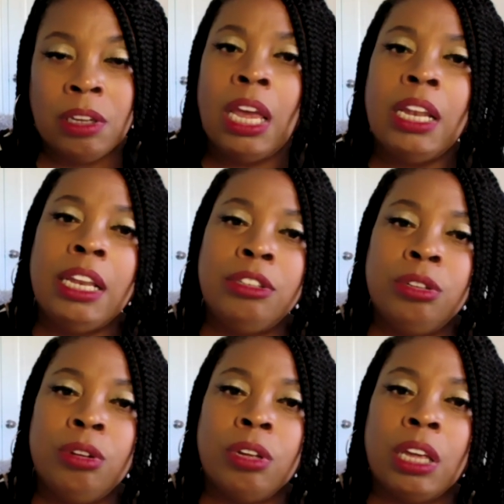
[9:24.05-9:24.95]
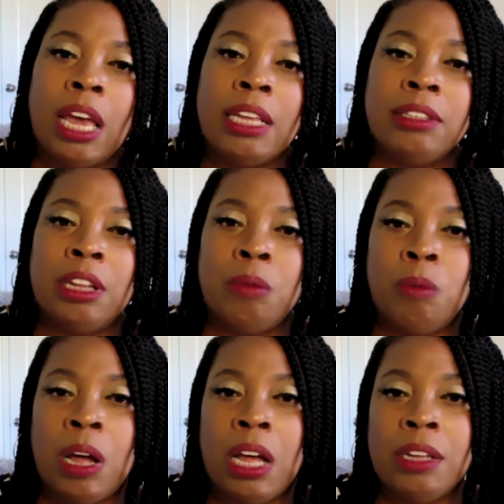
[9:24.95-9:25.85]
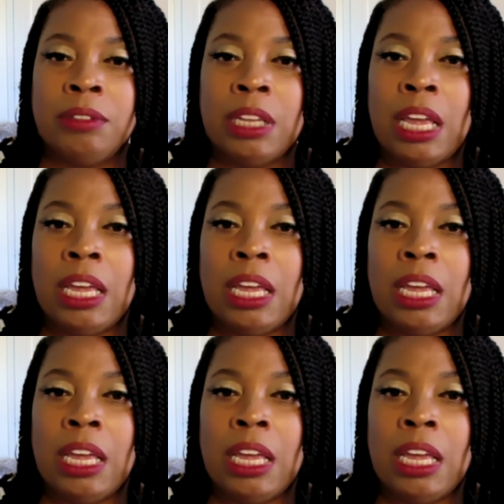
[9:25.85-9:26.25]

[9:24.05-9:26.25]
and they took as their wives